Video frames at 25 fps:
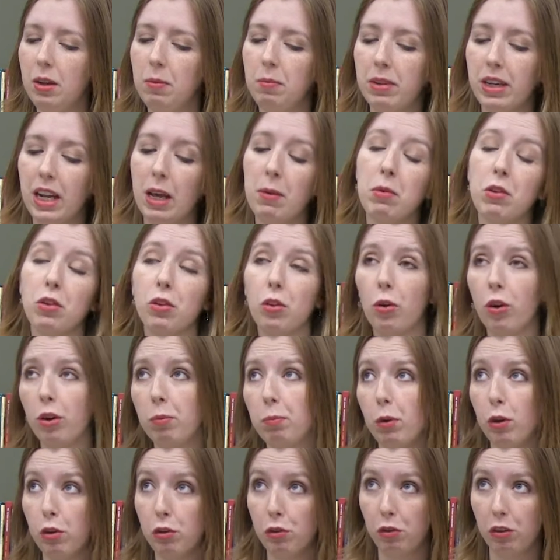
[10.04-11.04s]
My name is
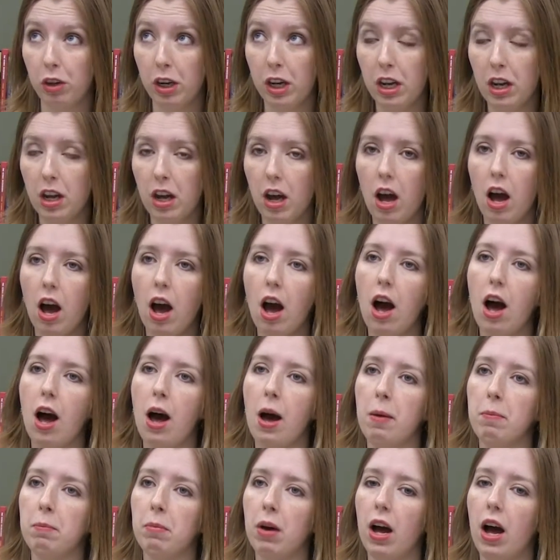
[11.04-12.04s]
Lauren Murfree.
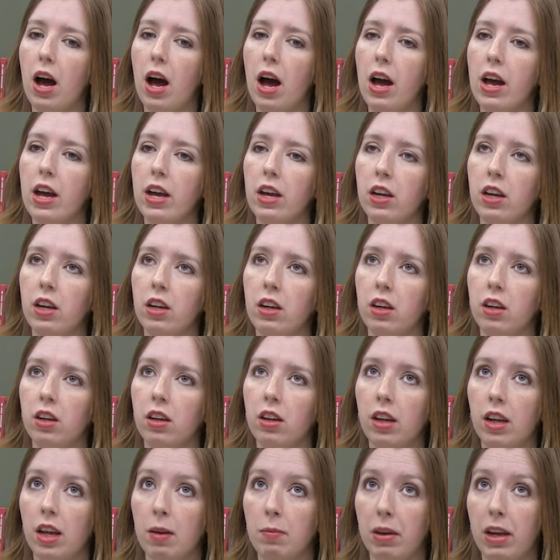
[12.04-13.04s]

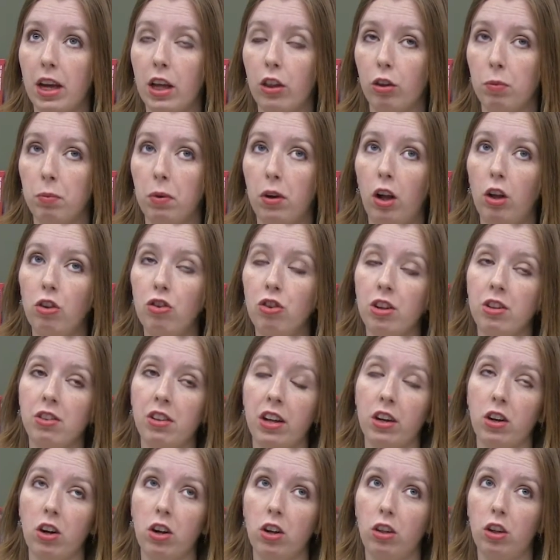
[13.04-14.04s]
I am an anthropology
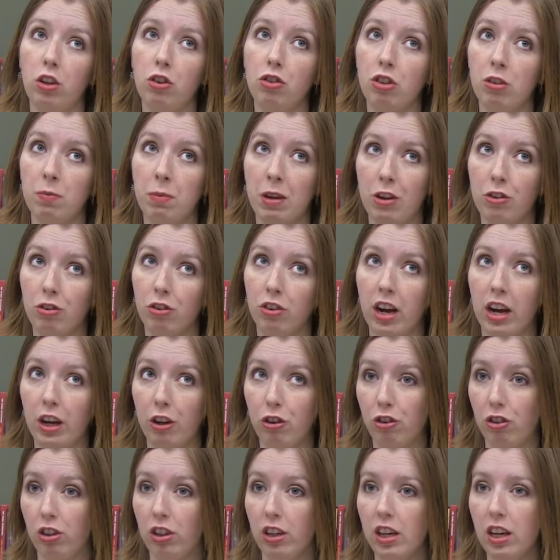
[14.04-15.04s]
psychology major
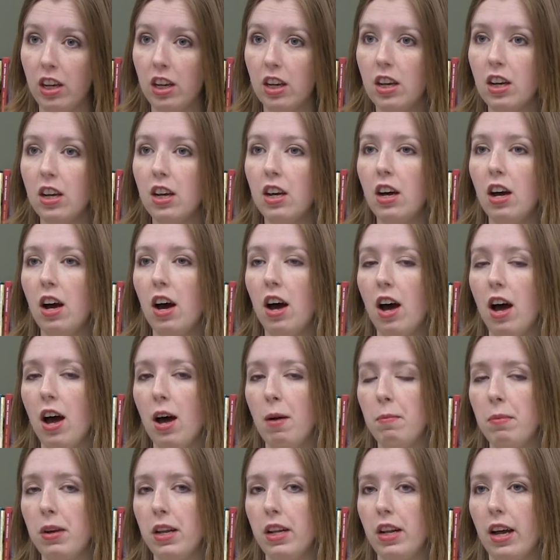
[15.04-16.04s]
actually,
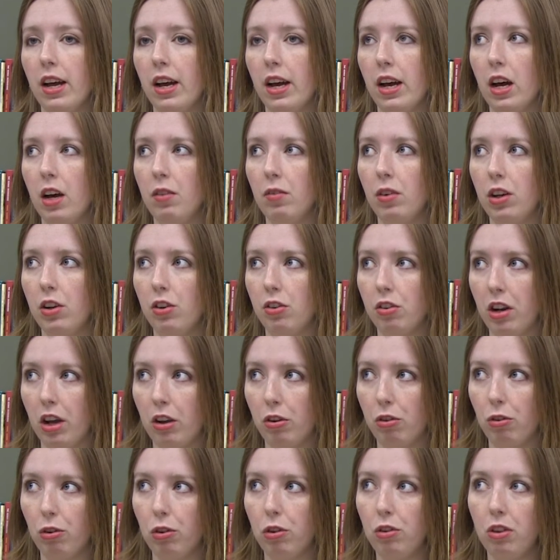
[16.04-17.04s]
and I have an
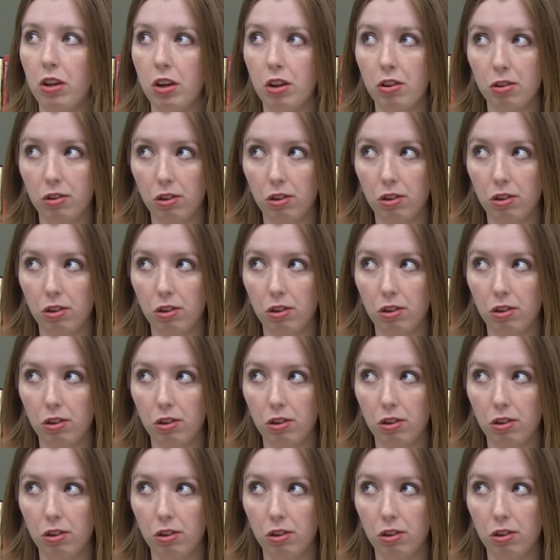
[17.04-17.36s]
international studies